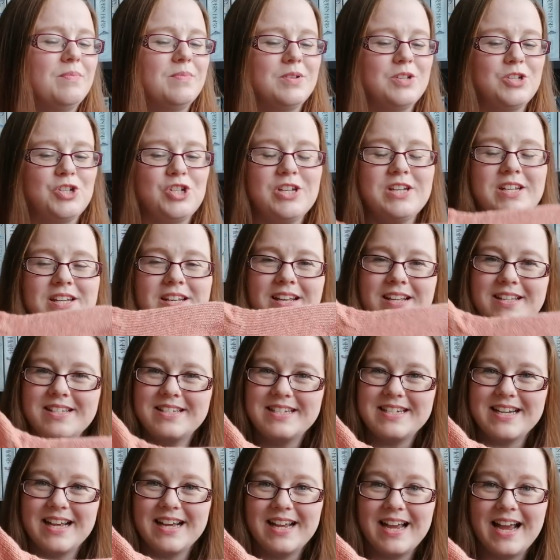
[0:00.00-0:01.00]
She has
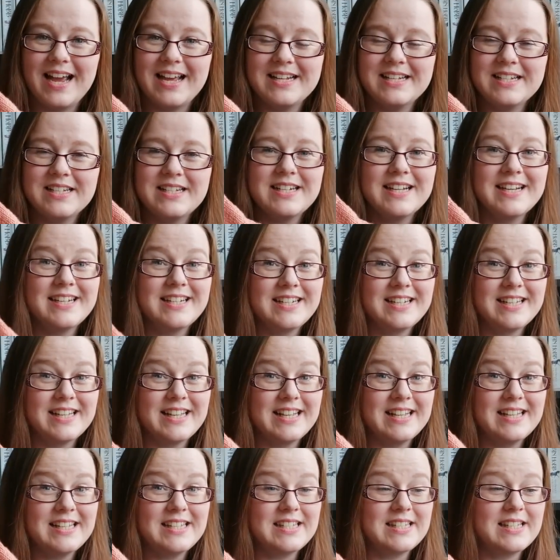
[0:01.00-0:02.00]
hand dyed
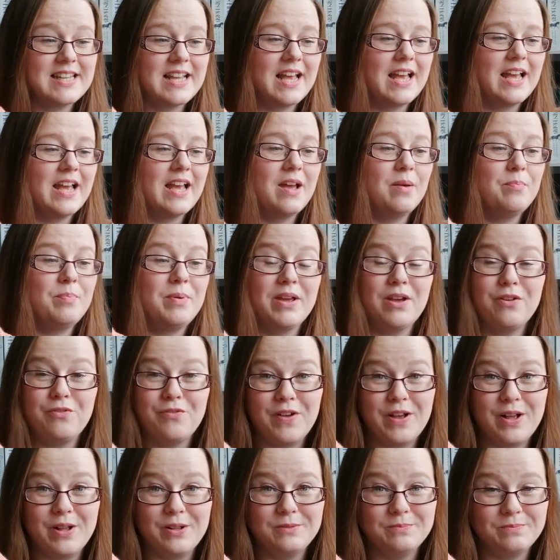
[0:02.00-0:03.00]
this
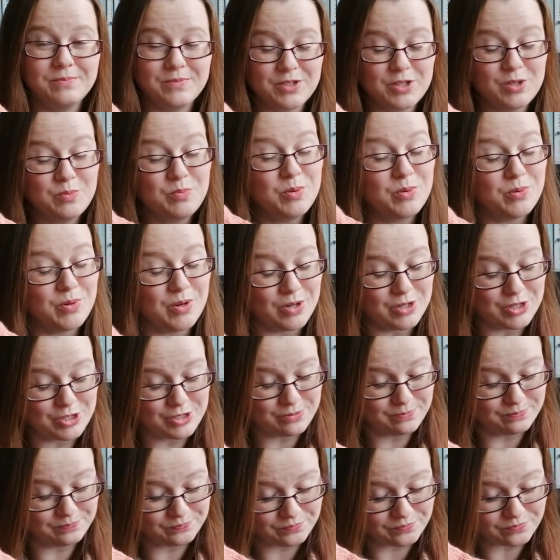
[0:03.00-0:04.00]
BFL
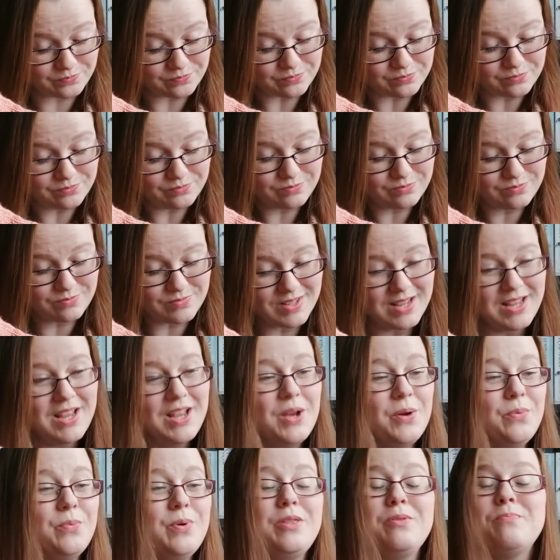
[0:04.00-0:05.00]
superwash
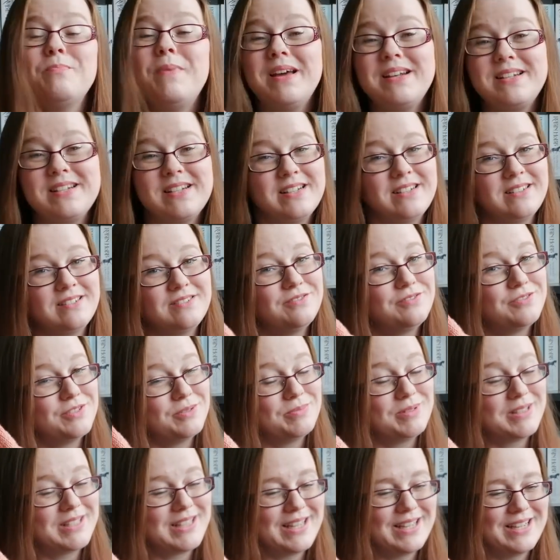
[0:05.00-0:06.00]
with madder
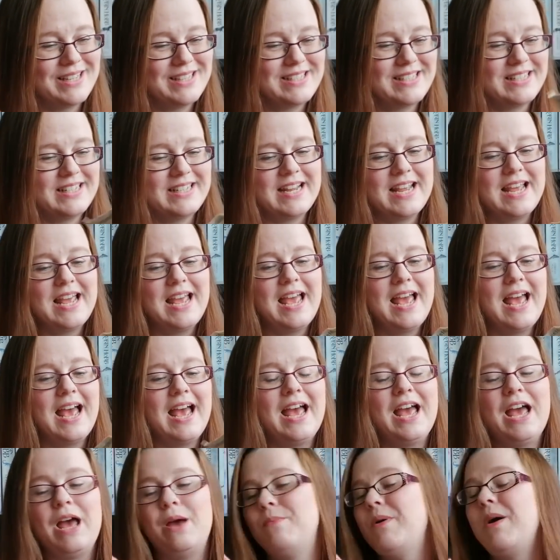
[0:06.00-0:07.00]
from the garden,
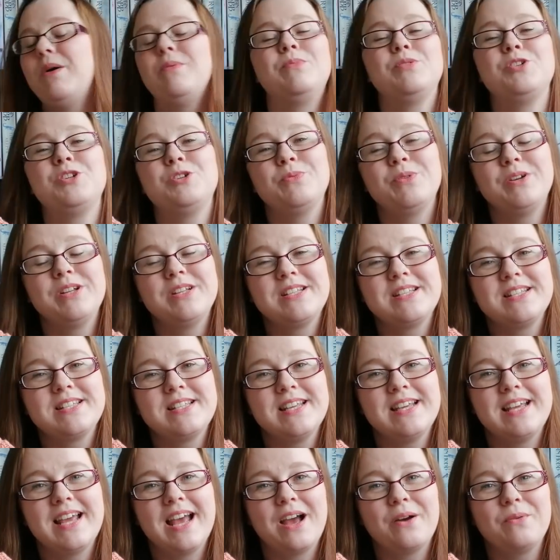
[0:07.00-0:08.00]
and she wanted to
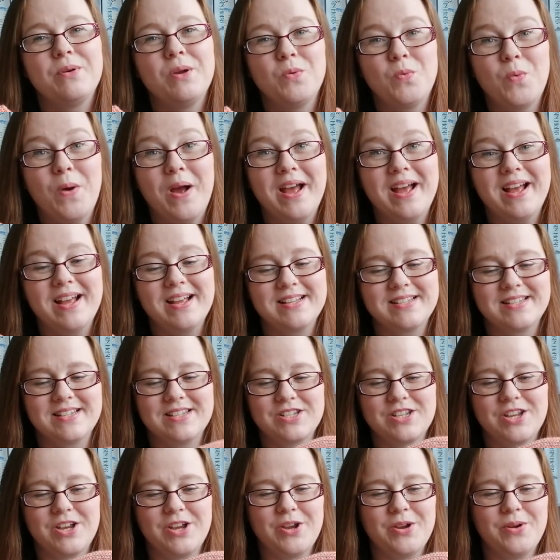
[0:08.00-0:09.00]
see how it wears.
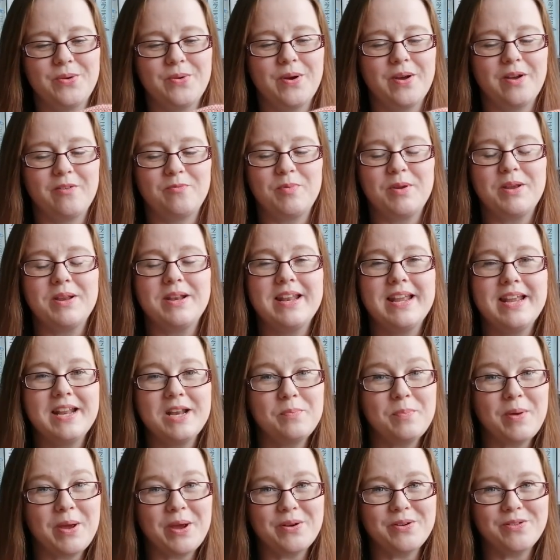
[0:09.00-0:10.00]
So I've been knitting
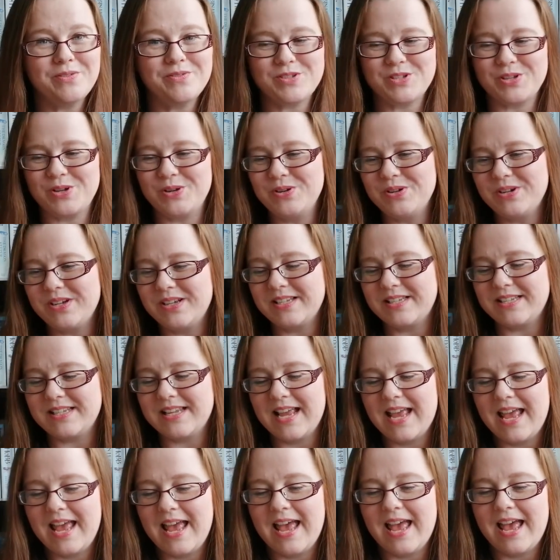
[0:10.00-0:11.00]
a pair of socks,
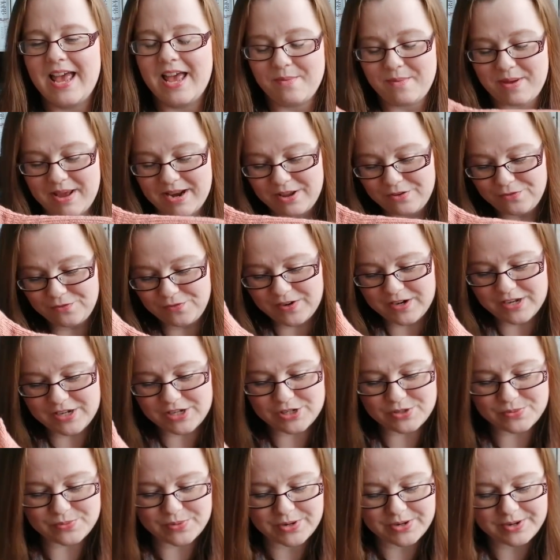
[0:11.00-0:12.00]
and I
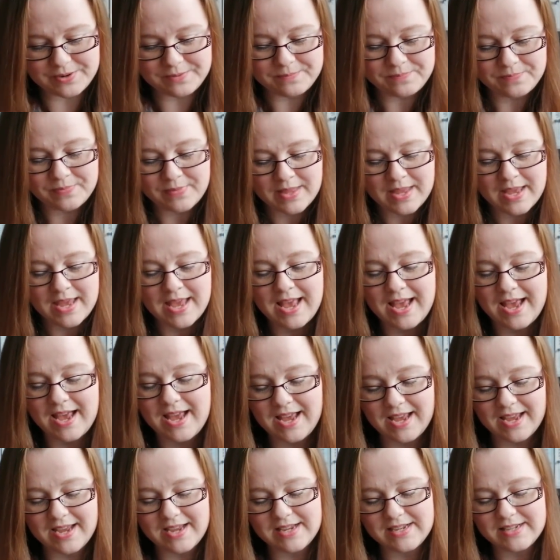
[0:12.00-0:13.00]
finished one.
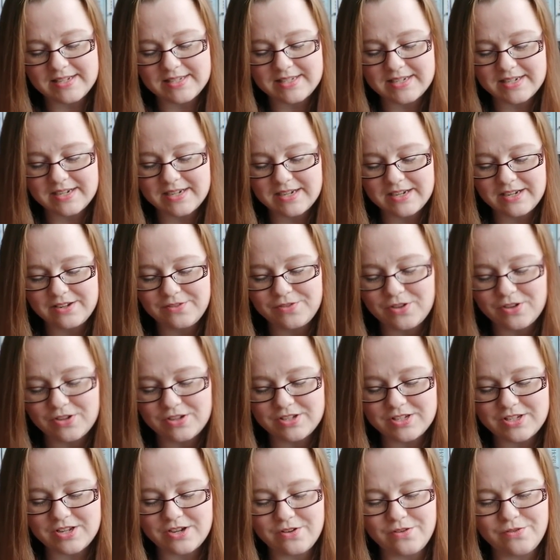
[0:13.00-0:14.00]
And I've
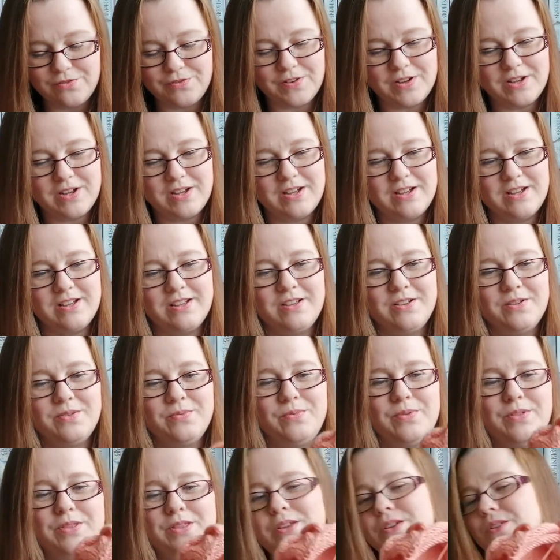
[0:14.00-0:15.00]
got so far
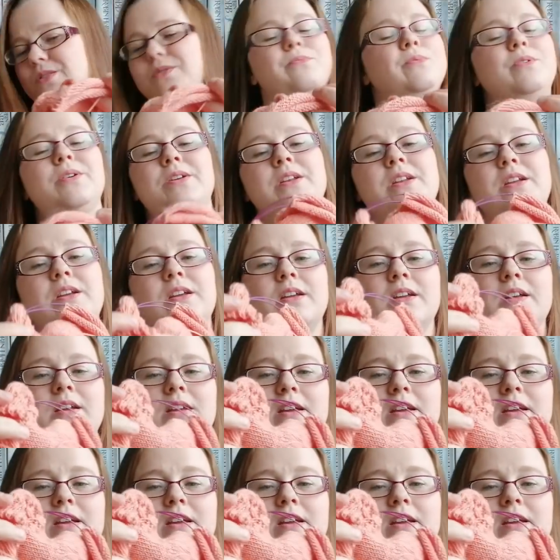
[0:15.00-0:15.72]
with the other one.